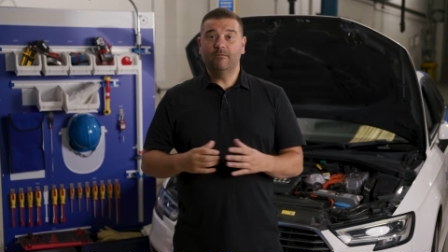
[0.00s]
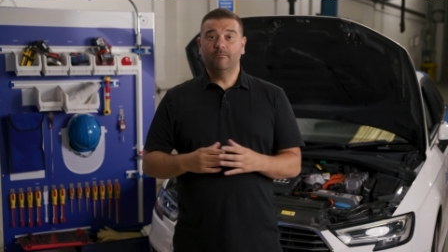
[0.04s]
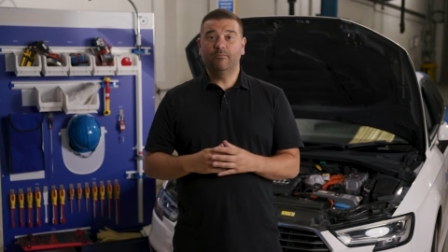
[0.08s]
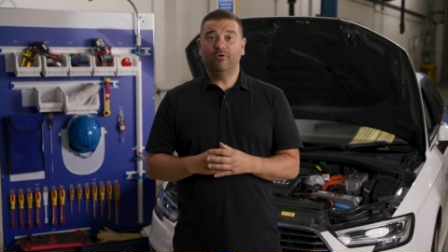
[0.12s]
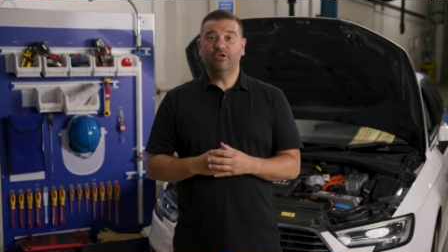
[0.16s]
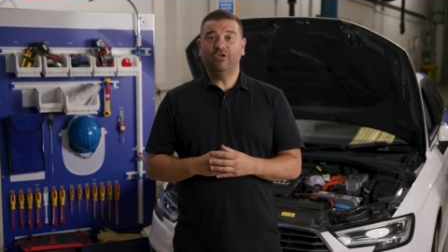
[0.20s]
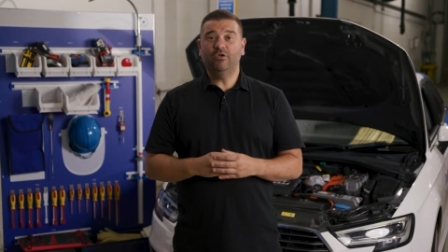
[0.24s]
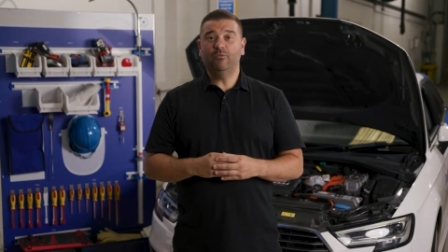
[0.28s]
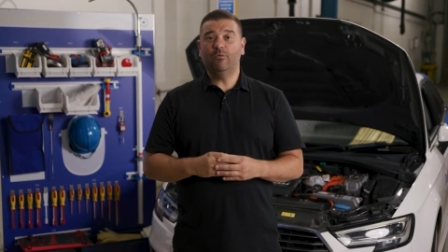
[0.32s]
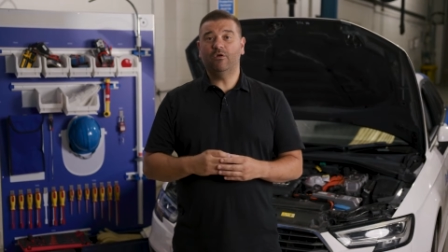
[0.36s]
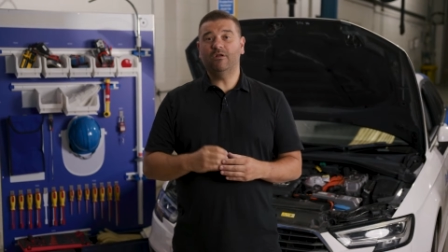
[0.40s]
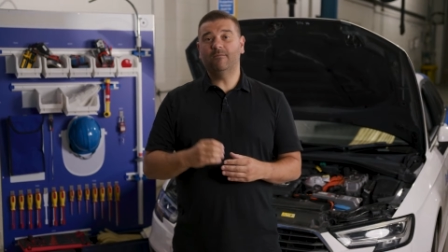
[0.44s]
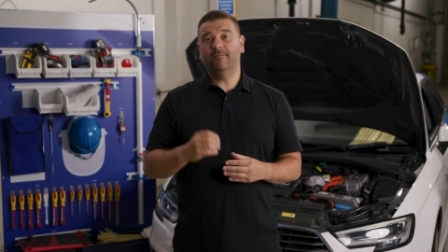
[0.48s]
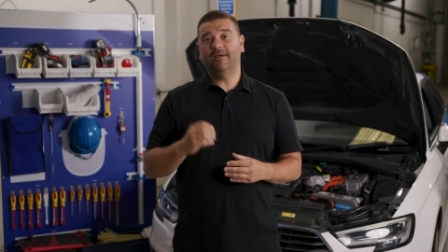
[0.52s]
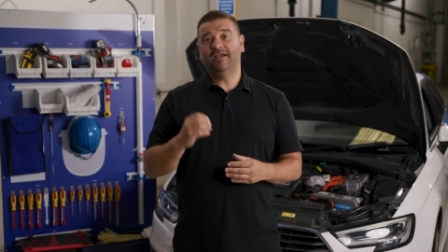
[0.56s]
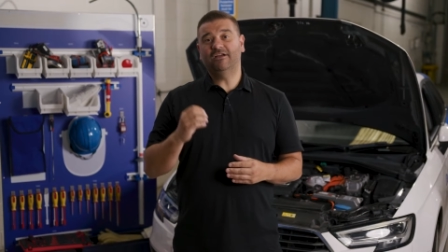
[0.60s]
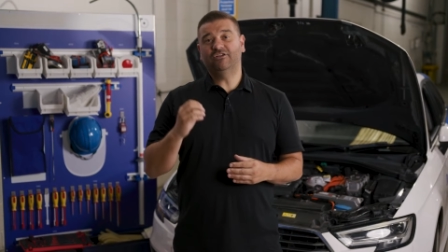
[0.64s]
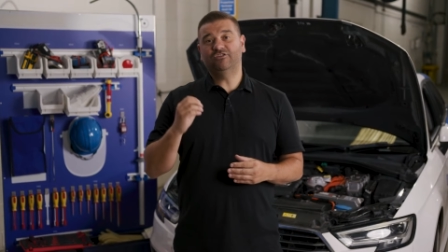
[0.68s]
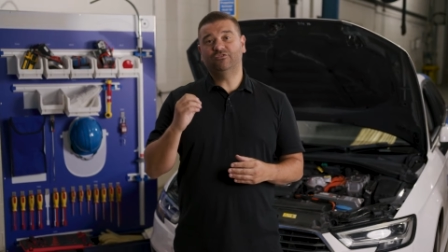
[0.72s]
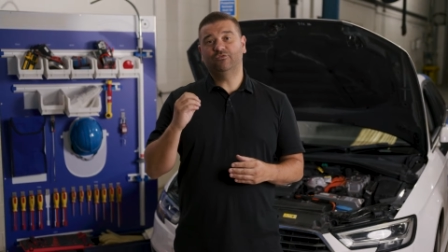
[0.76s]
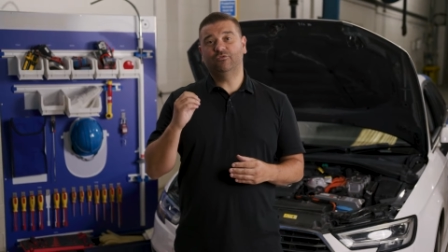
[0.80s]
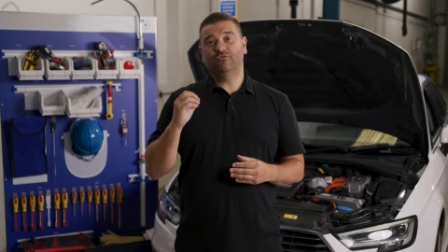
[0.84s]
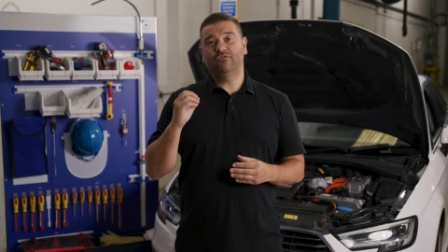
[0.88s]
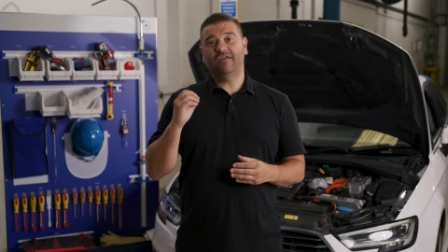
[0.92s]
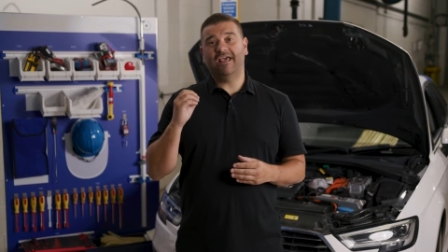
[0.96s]
but you want to
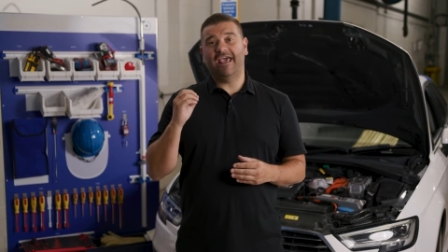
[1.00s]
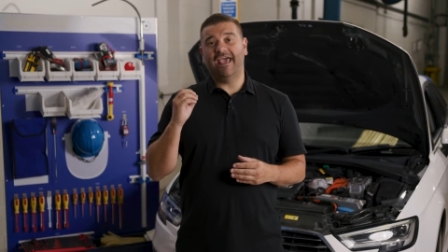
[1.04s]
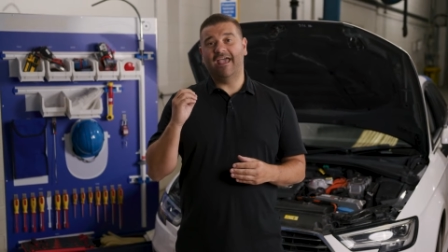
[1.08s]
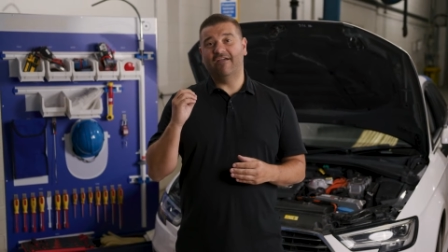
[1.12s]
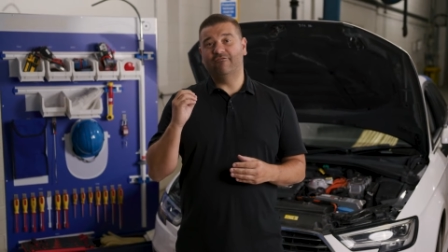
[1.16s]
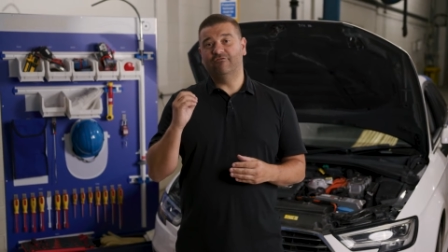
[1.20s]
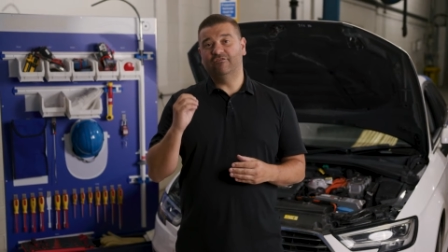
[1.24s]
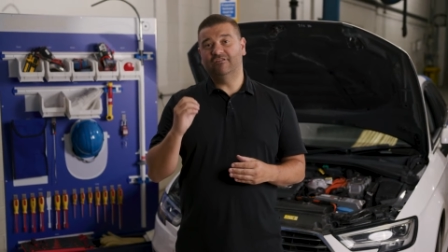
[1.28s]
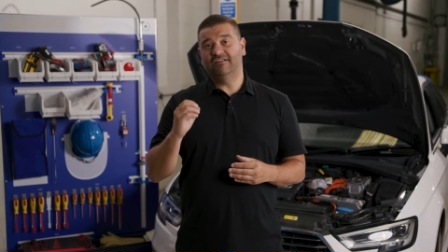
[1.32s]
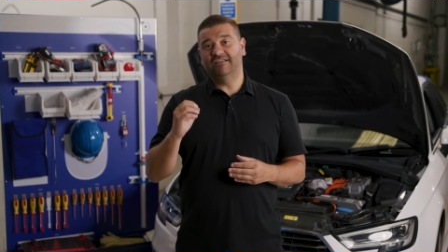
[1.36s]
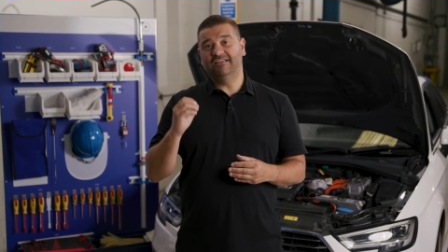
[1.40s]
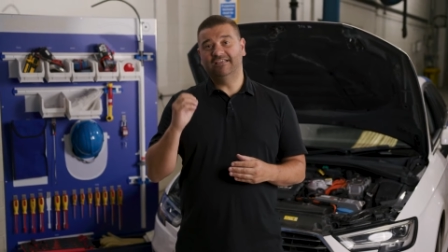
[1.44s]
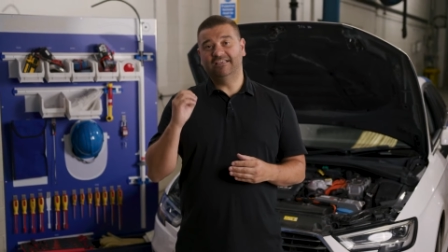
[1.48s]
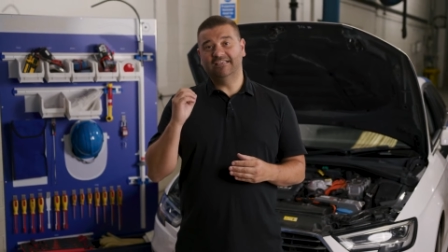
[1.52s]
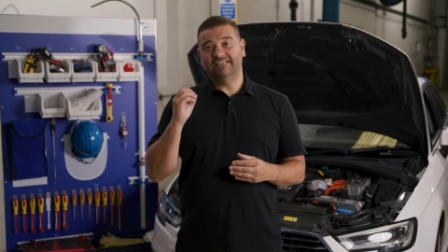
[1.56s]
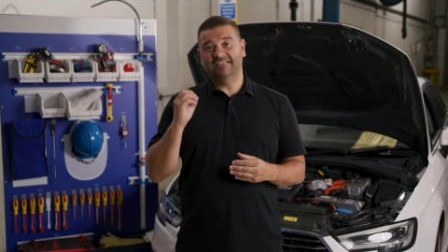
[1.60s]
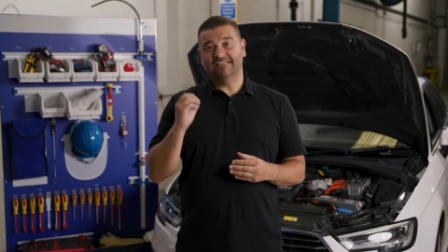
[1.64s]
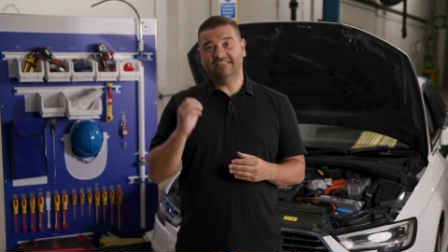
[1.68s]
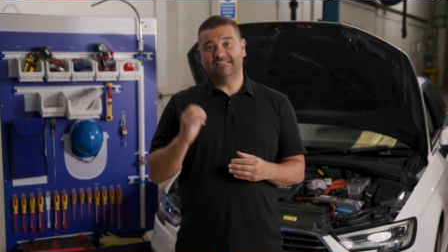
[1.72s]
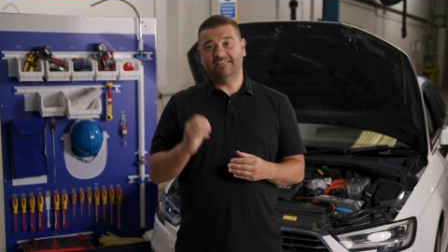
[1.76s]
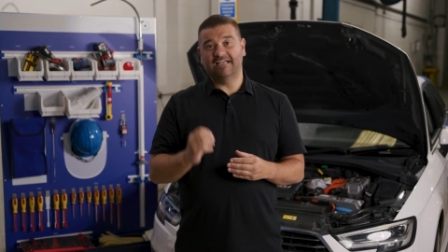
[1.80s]
make sure that everything is